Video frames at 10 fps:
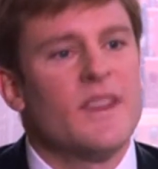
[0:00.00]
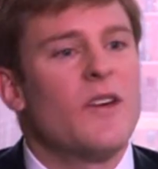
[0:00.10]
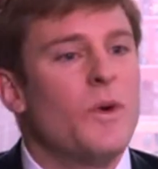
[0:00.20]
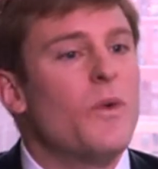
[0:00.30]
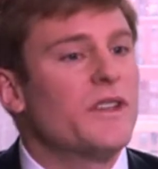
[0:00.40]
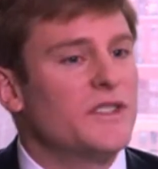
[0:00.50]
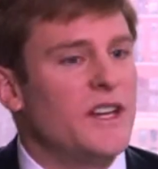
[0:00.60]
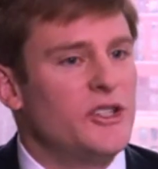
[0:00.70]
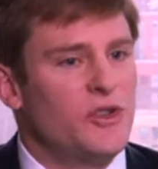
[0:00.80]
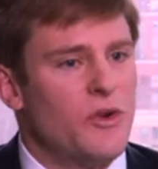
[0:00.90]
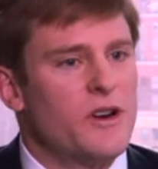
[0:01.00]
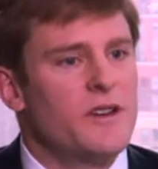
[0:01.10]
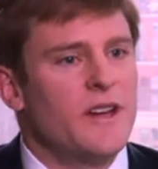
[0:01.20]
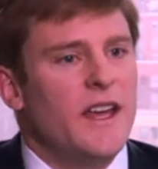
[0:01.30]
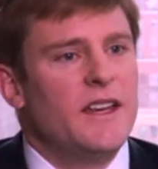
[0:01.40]
We want to stay
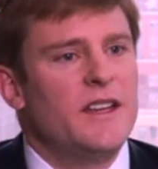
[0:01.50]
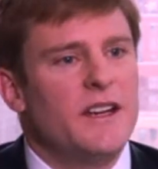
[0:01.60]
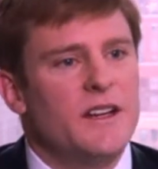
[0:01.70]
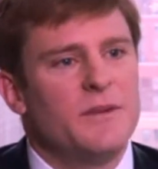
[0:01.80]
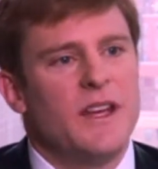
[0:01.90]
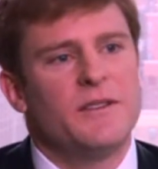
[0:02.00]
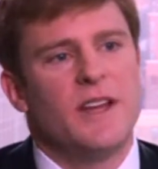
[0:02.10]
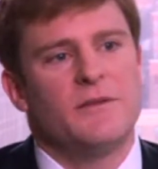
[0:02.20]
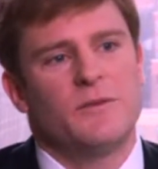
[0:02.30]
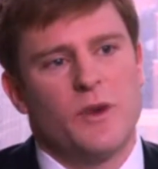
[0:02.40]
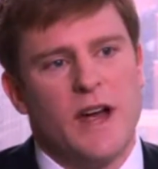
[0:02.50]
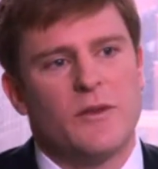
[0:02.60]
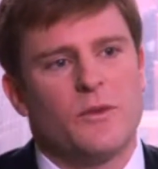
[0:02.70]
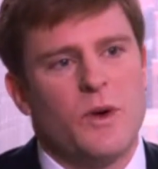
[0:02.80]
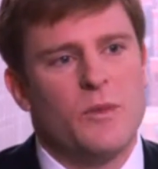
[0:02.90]
shorter, and we're
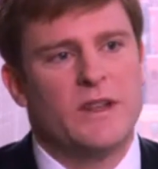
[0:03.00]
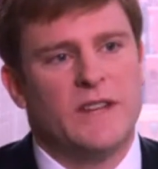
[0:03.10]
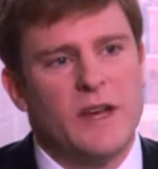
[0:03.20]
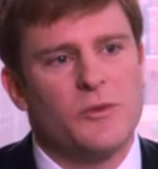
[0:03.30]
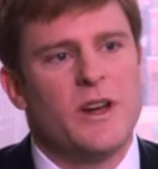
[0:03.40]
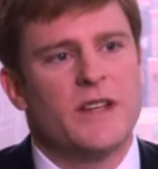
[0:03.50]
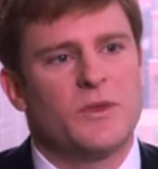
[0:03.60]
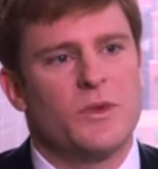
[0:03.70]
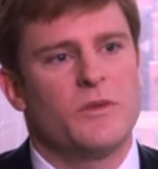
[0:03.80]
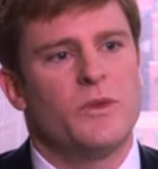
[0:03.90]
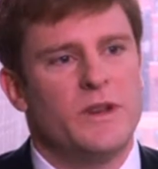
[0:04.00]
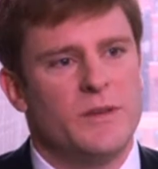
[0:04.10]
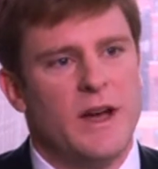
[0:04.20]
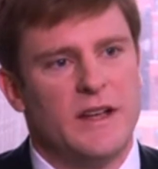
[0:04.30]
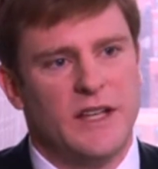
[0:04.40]
not. When we take risks, we
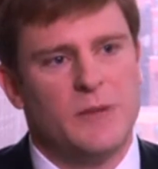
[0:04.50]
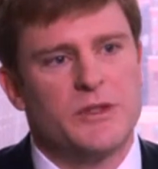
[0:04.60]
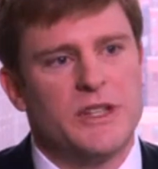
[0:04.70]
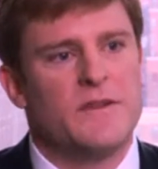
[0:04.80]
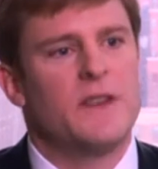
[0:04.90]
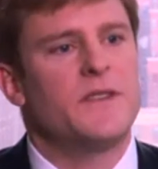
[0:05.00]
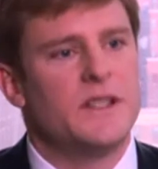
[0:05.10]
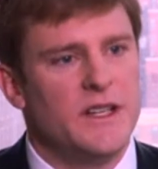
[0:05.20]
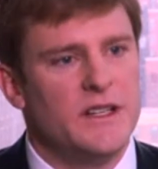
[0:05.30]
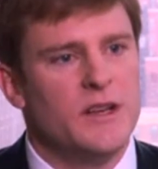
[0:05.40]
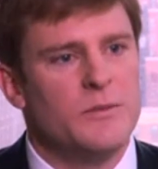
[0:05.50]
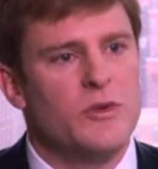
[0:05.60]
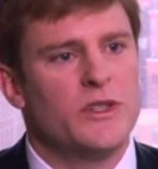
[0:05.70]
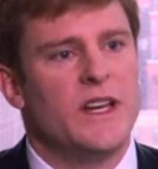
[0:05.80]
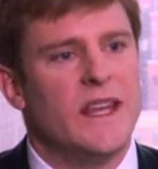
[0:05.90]
can buy 10% of our fixed income
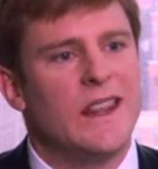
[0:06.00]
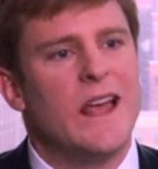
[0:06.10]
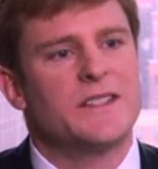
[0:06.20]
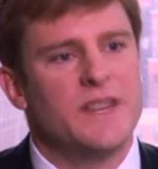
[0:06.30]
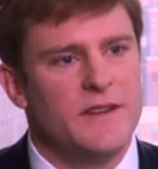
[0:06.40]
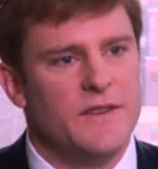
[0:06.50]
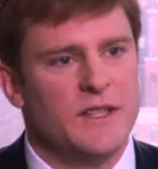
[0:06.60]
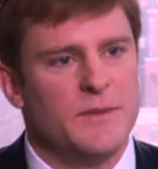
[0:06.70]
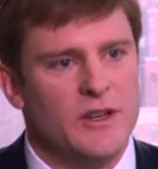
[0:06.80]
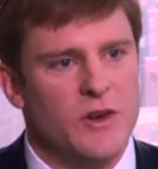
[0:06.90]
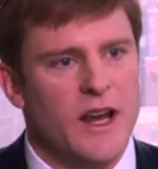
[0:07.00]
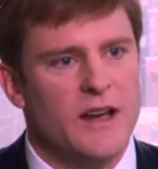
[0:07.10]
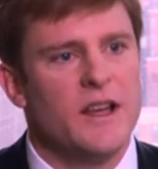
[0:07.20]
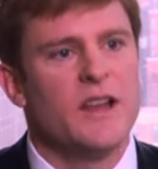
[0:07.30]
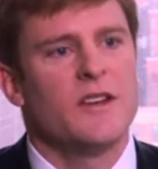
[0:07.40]
portion in less than investment
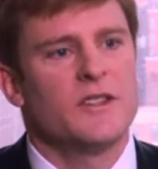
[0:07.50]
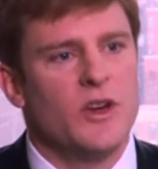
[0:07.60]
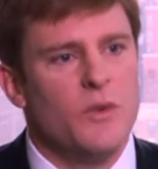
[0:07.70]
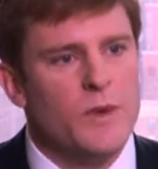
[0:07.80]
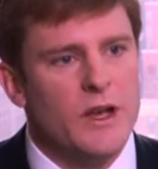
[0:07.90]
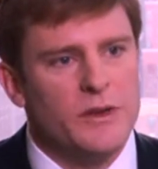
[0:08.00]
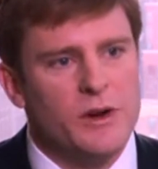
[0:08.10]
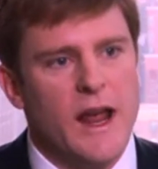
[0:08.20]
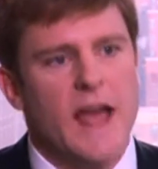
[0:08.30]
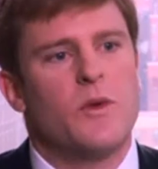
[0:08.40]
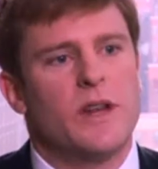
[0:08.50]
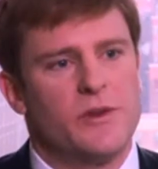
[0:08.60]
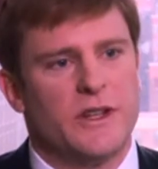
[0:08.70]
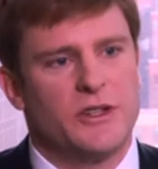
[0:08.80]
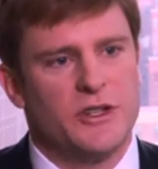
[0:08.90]
grade. So when we go through our equity
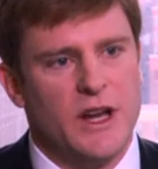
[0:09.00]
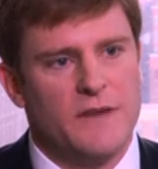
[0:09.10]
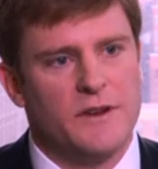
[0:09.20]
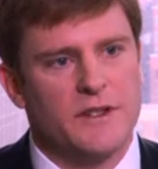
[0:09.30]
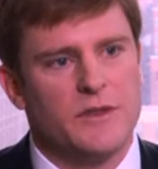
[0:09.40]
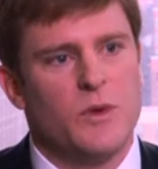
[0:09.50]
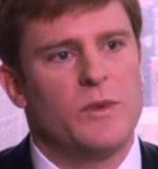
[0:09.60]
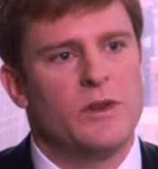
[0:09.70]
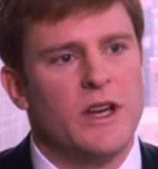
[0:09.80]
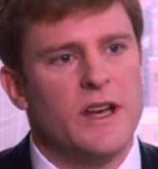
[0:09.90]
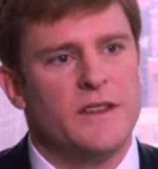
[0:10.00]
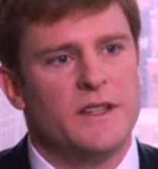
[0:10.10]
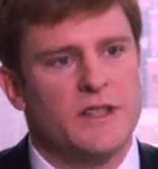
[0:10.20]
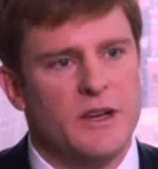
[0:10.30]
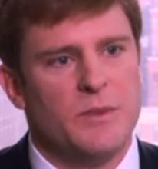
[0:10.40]
research efforts, when we're looking at
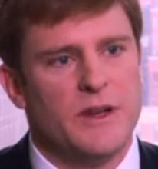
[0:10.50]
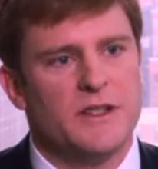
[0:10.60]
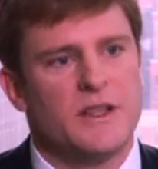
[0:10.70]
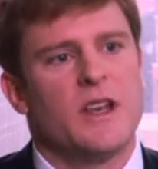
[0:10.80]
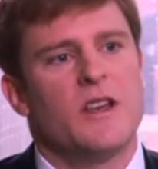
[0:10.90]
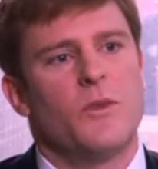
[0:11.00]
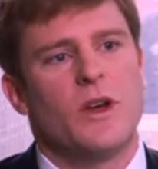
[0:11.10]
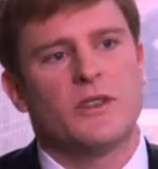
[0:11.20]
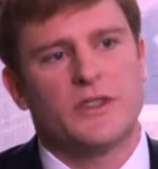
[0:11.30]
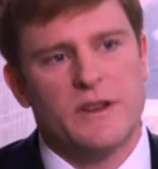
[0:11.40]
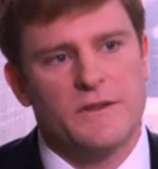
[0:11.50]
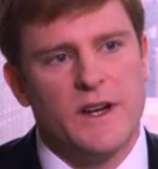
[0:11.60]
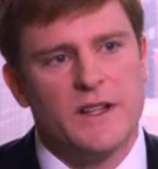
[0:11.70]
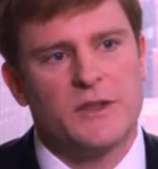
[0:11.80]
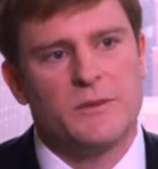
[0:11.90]
these companies, we also can
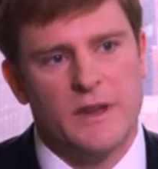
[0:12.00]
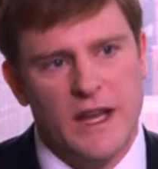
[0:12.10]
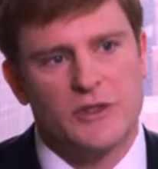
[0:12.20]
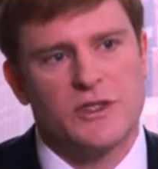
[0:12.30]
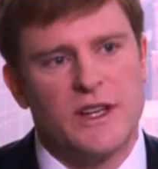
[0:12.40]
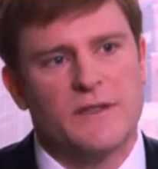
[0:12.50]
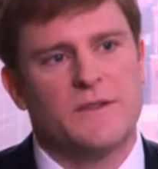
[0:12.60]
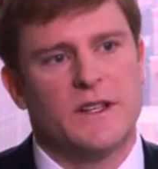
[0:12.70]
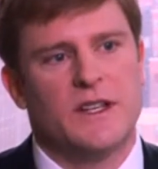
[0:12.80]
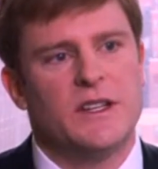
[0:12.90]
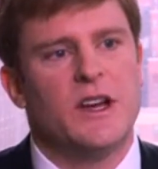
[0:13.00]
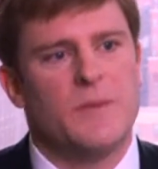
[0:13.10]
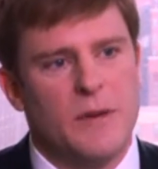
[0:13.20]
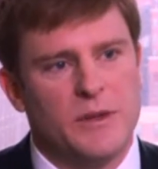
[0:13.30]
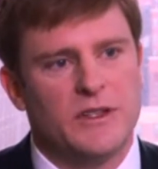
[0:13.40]
find some interesting fixed
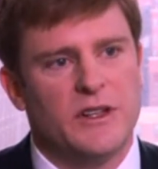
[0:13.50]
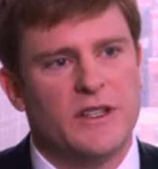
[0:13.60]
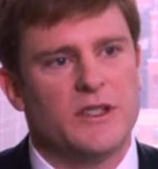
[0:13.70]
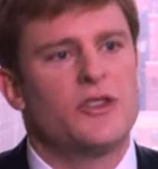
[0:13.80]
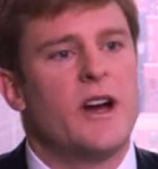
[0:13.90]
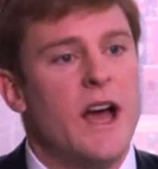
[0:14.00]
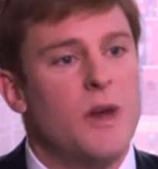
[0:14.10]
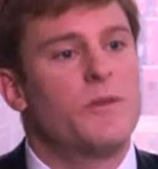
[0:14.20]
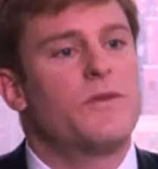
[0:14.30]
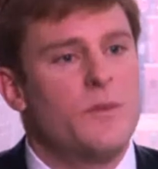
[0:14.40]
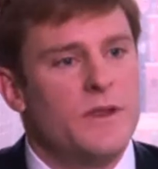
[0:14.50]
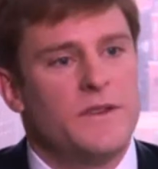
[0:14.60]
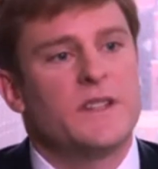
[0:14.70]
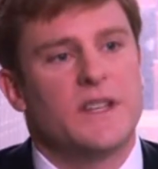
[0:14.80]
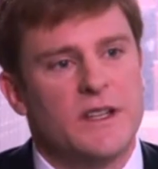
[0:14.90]
income opportunities to try to outperform on the
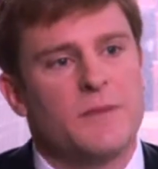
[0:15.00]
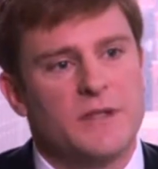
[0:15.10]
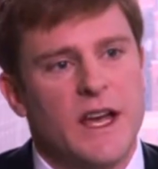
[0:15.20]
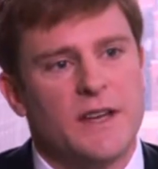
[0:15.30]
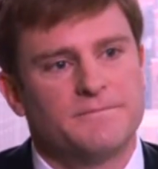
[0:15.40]
fixed income side.